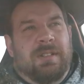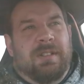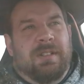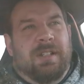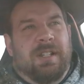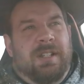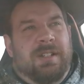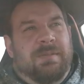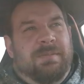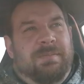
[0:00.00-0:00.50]

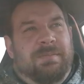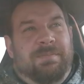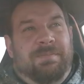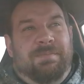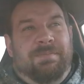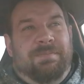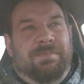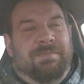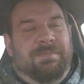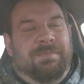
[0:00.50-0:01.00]
And,
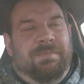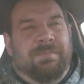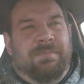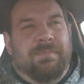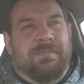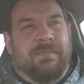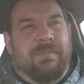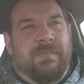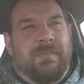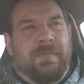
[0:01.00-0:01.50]

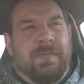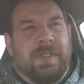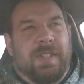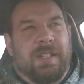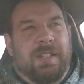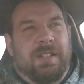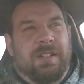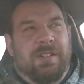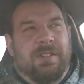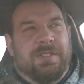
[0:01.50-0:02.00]

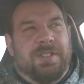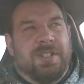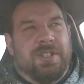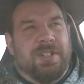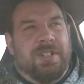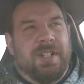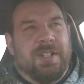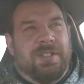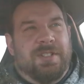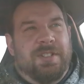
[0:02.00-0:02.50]
it's a
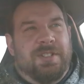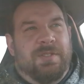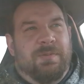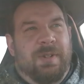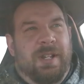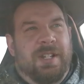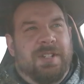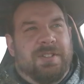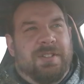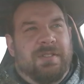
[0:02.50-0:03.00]
shit
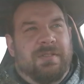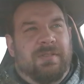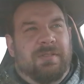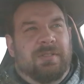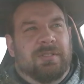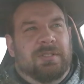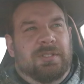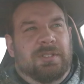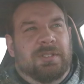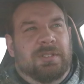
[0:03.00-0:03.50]
situation.
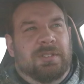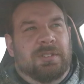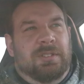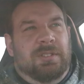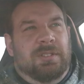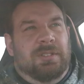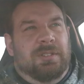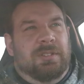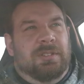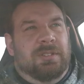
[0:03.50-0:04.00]

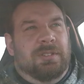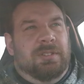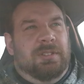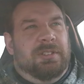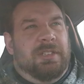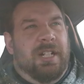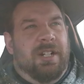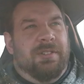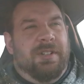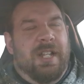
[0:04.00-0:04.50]

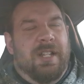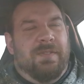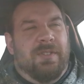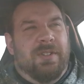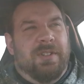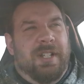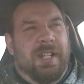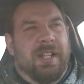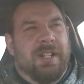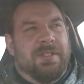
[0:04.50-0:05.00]
And I don't have
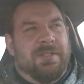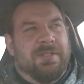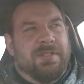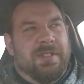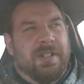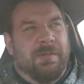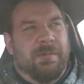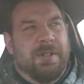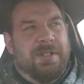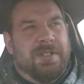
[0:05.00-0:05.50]
all the answers,
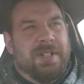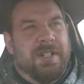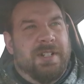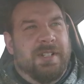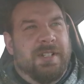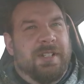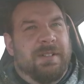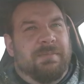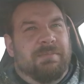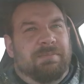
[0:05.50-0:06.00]
and I wish I
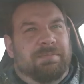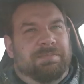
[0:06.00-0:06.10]
did.